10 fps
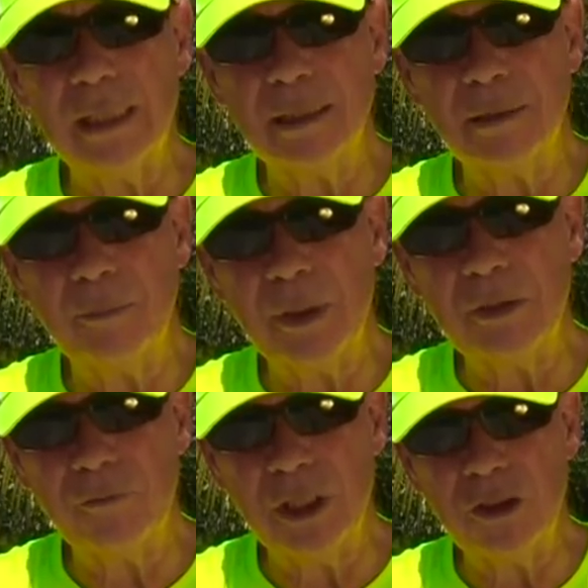into the
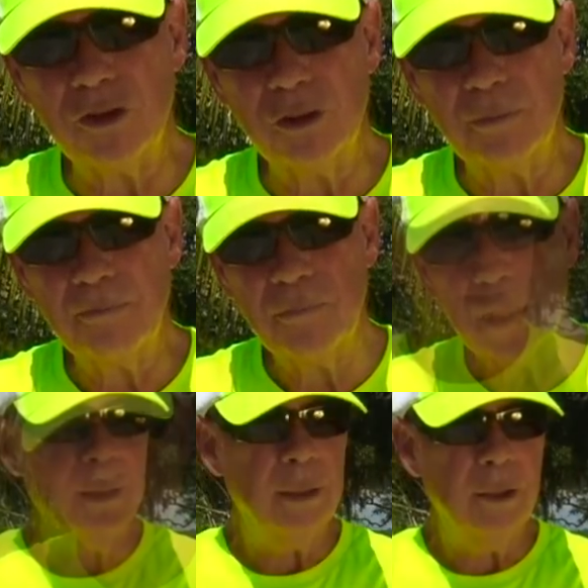big fish.
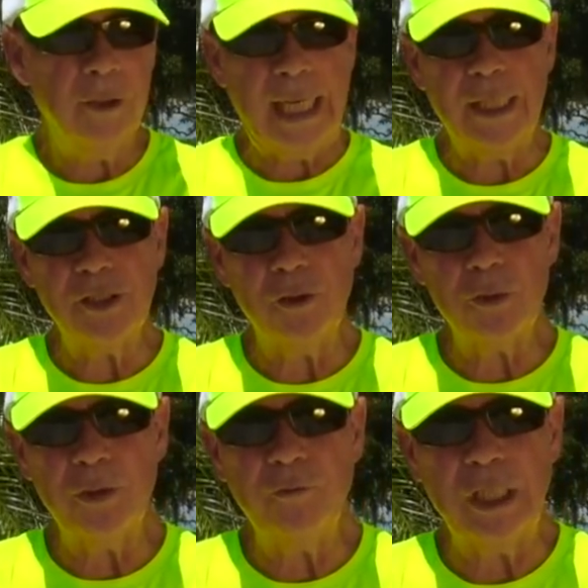Okay, so
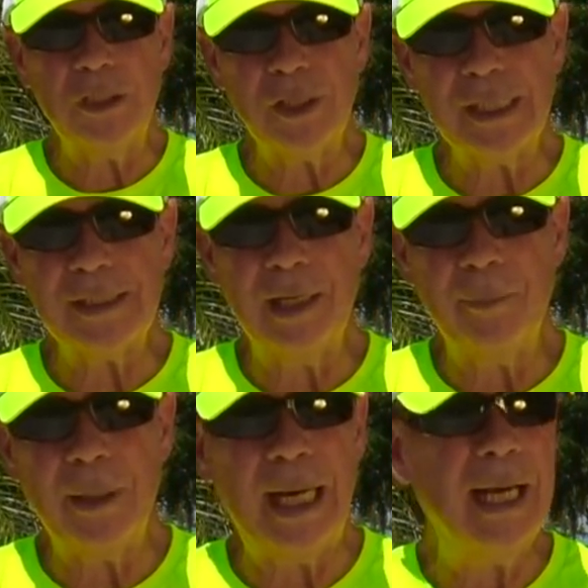as we finish this
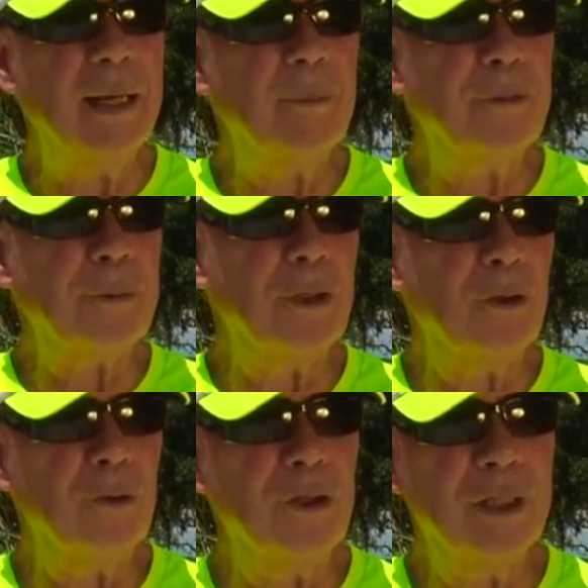up, I am
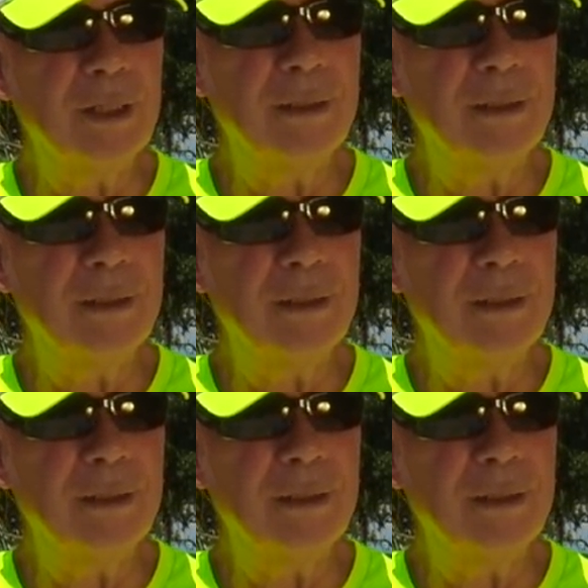thrilled